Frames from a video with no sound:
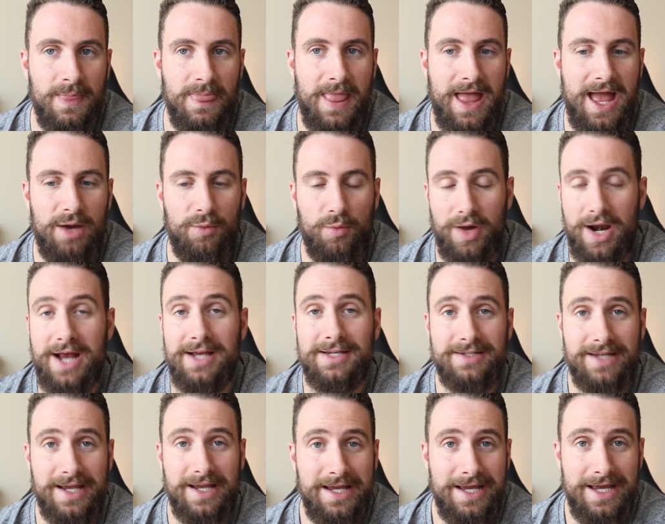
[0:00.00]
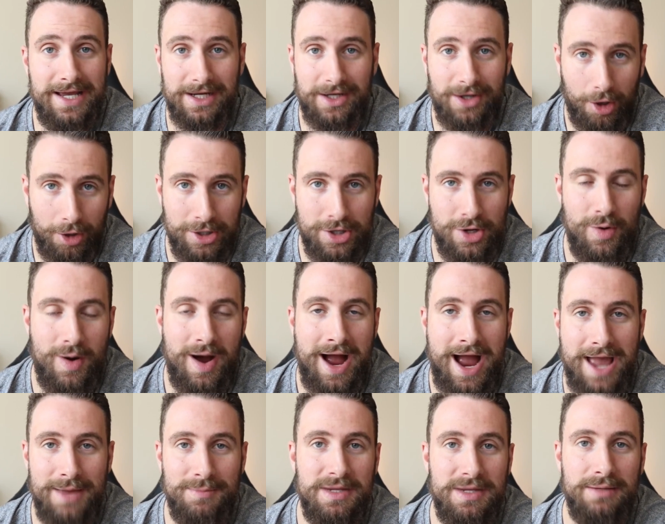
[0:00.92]
And when I say HIIT cardio,
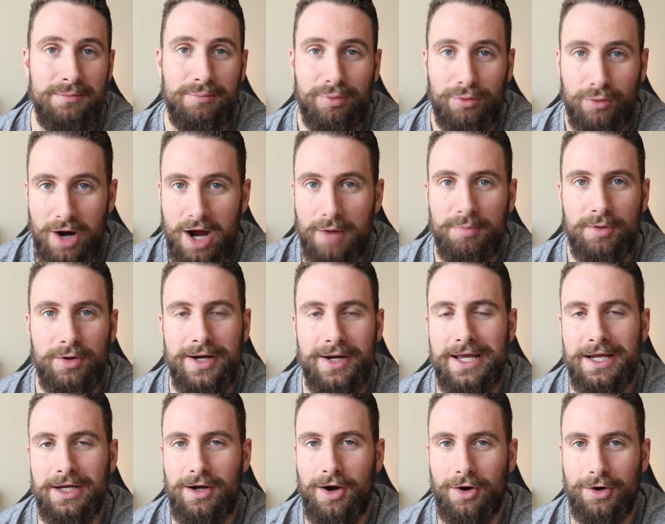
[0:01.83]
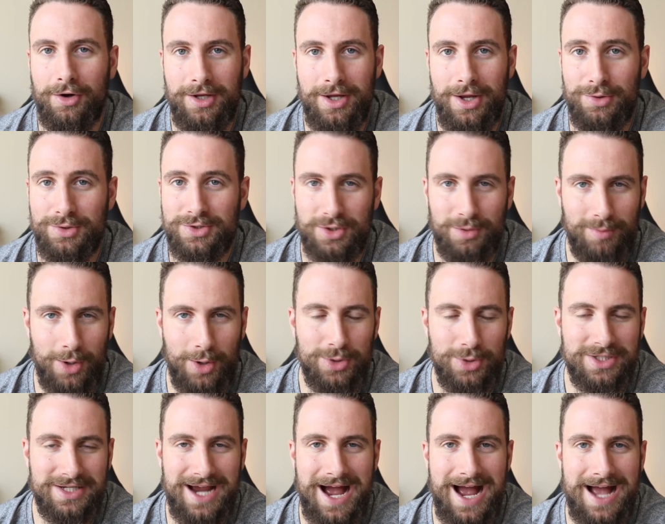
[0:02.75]
I mean proper HIIT cardio. So
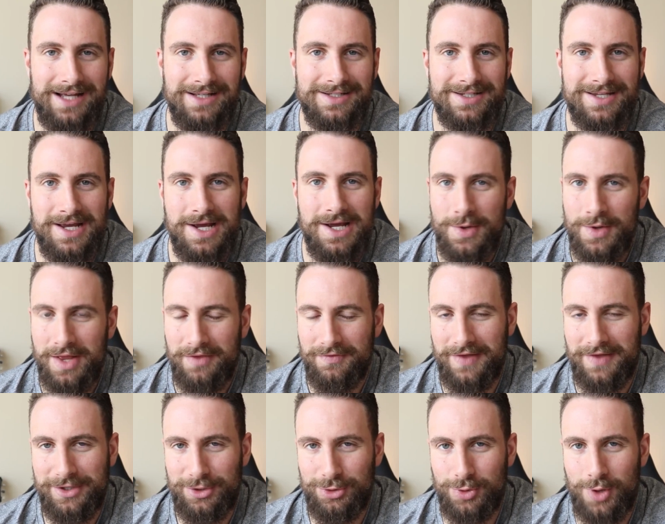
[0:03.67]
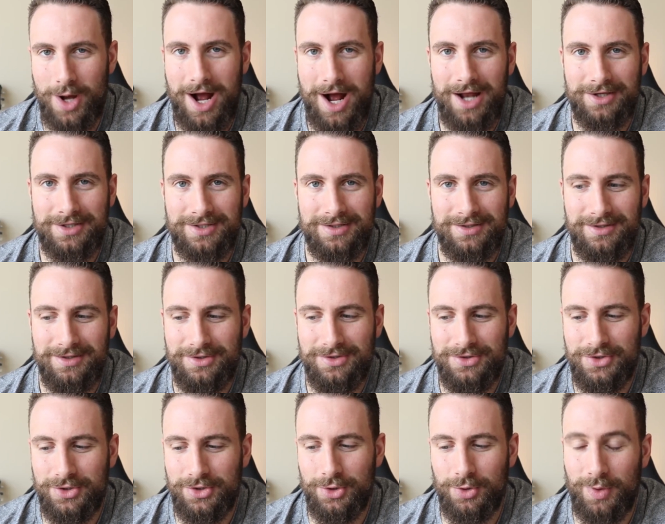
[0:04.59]
most guys, they do not
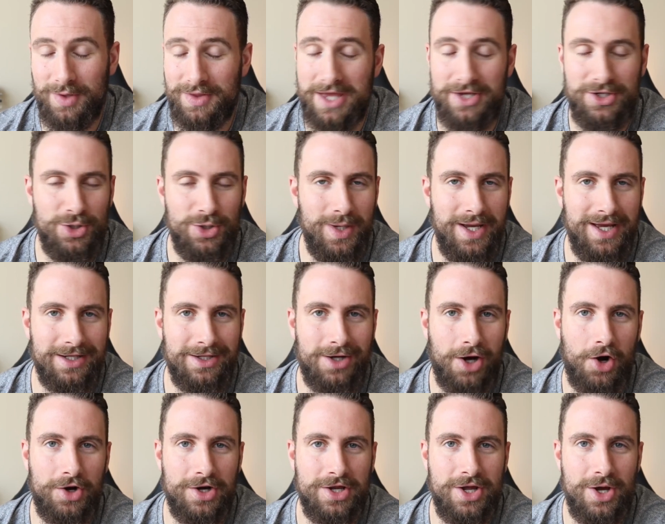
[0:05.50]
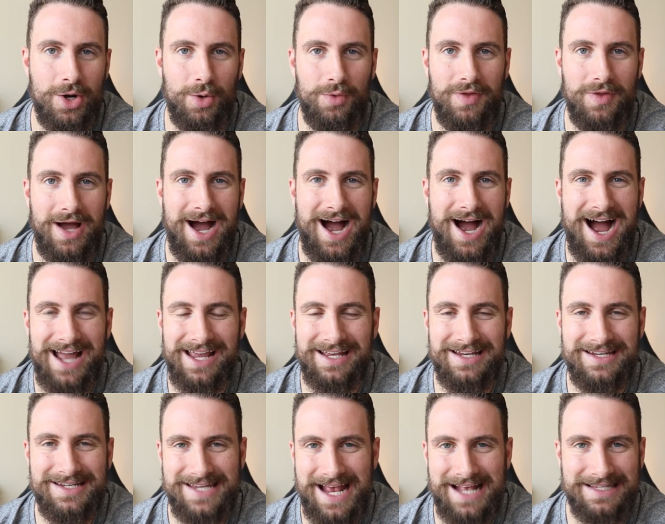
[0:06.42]
do, when they do HIIT cardio, the high
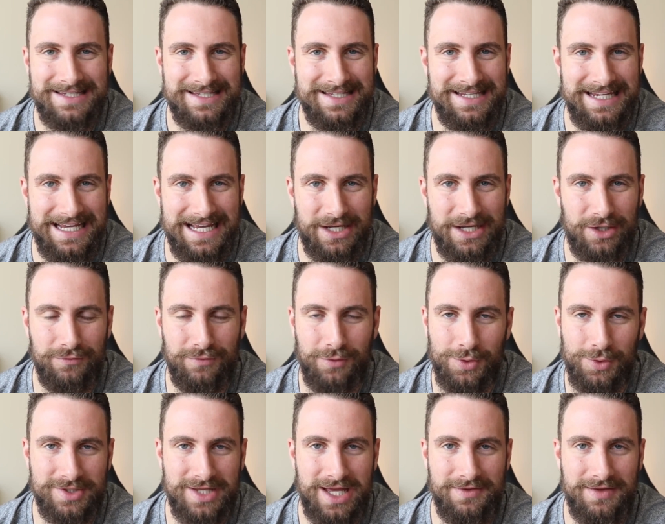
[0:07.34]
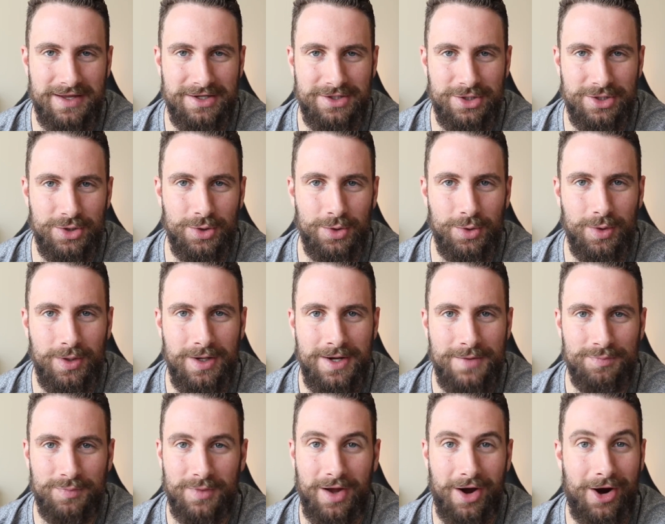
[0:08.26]
intensity intervals that they do
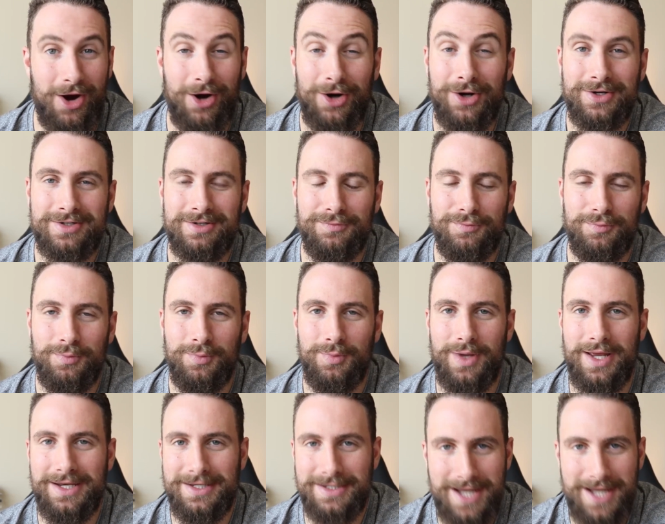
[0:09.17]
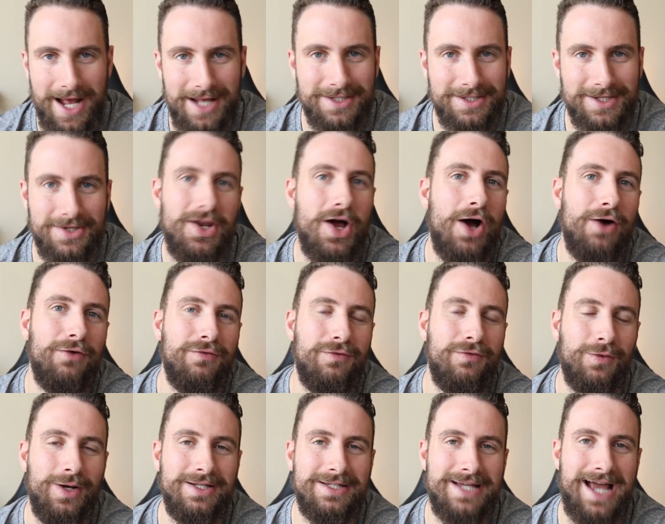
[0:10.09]
aren't intense enough
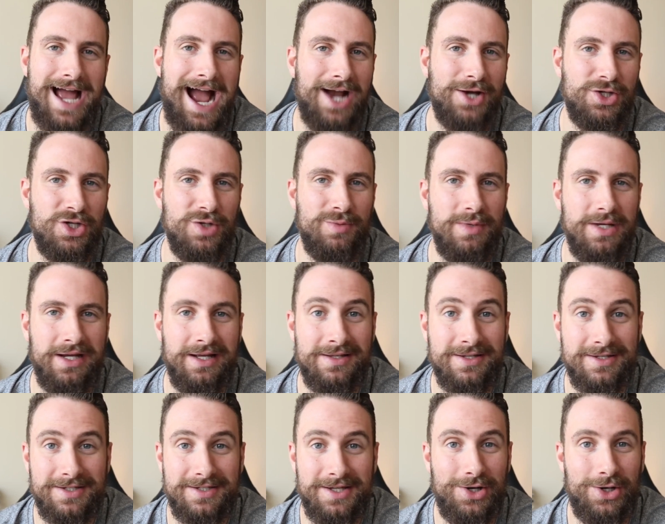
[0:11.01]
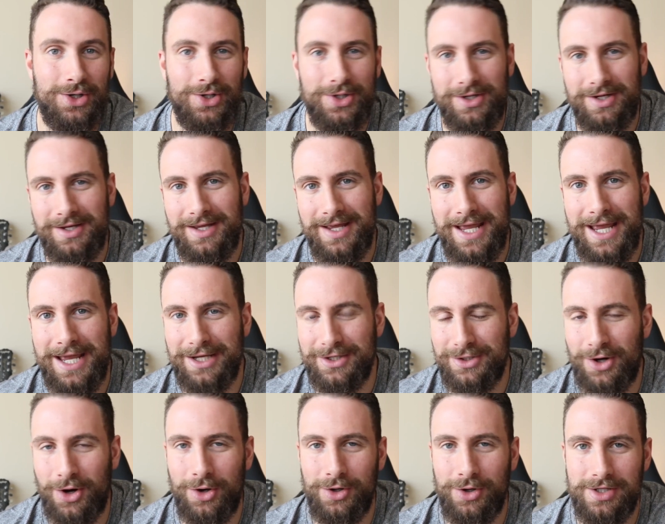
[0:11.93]
for it to actually be considered HIIT
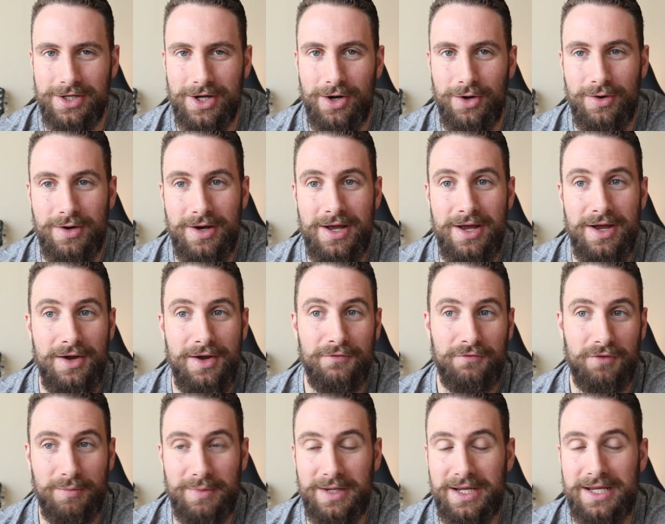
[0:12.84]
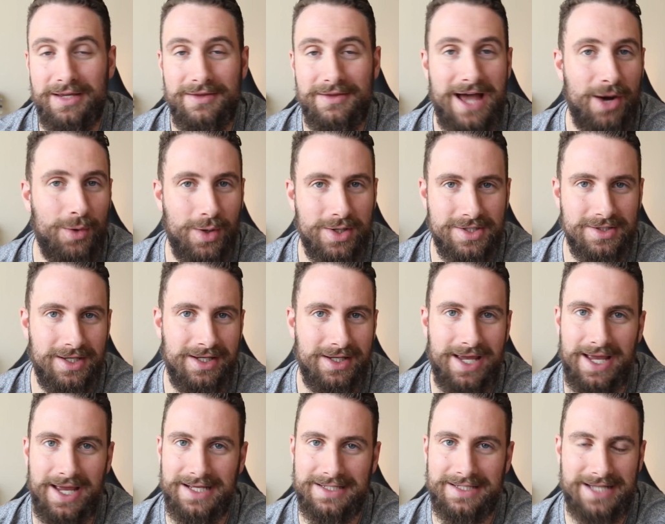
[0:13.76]
cardio. For me, that wasn't the
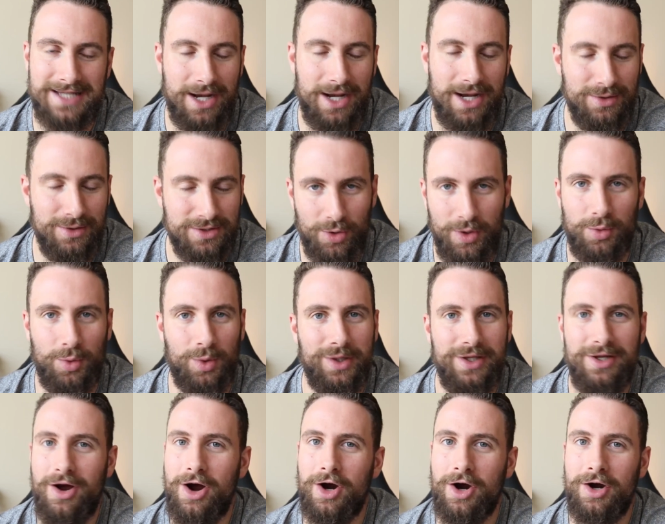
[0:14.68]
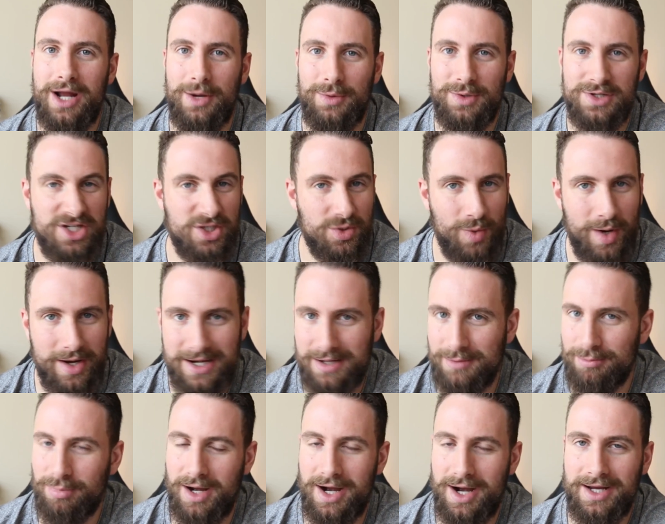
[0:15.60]
case. I was going really hard. I was
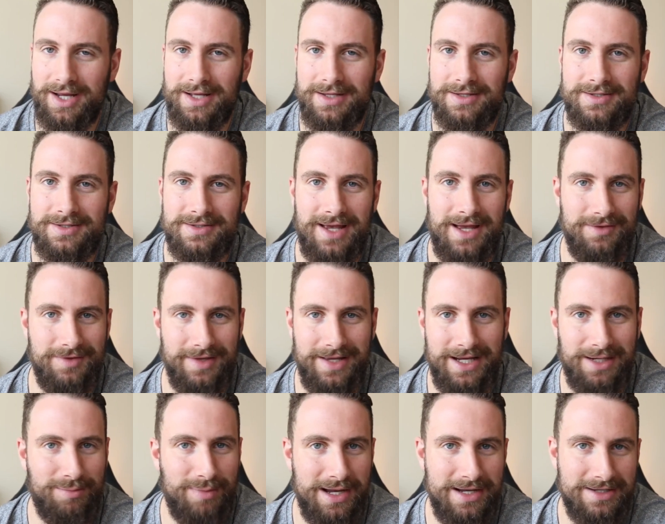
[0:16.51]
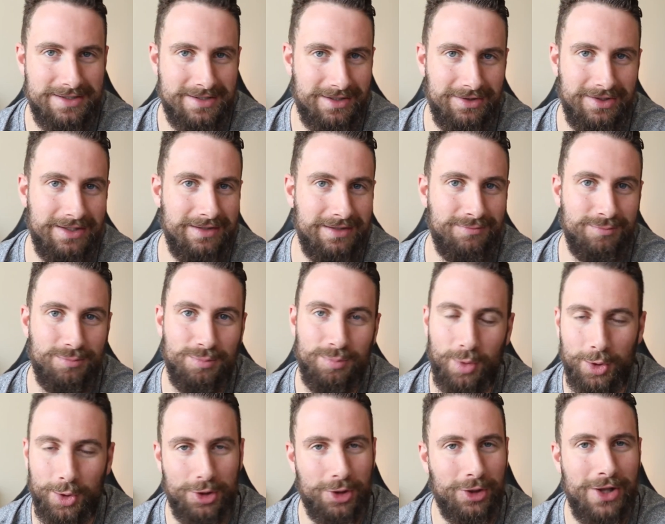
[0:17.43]
sweating buckets and like basically
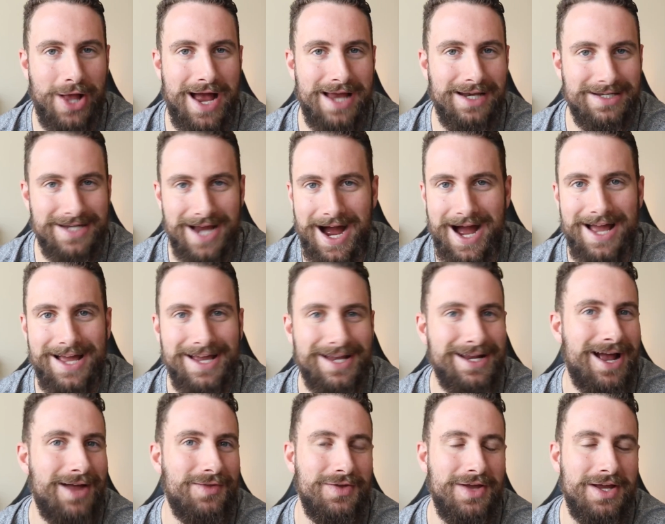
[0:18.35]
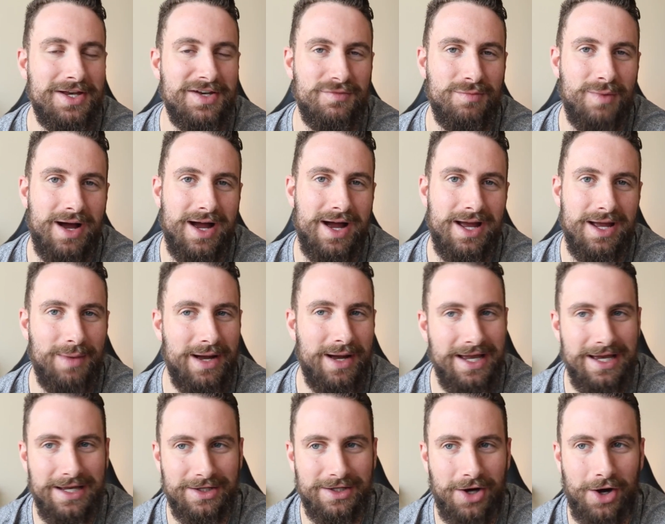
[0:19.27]
borderline dying at the end of my
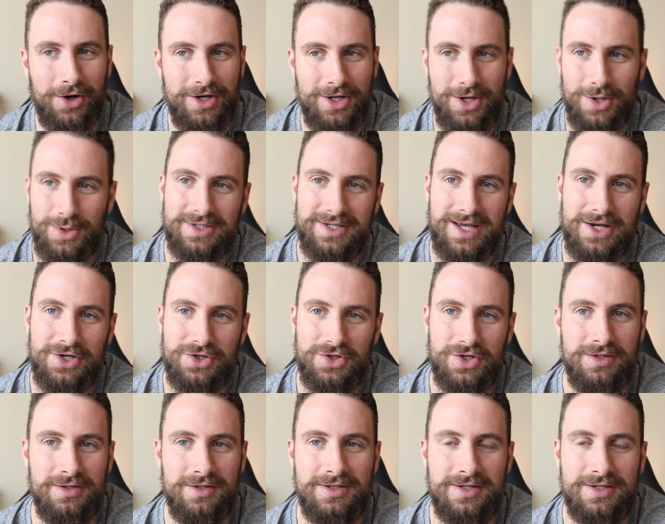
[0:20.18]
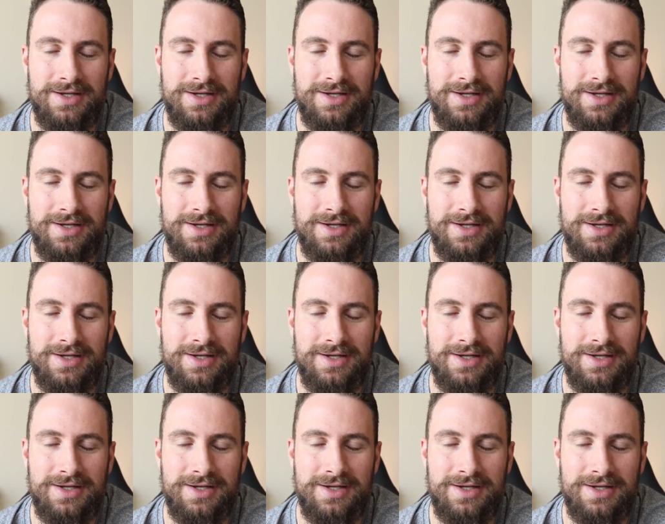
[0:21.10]
HIIT cardio sessions.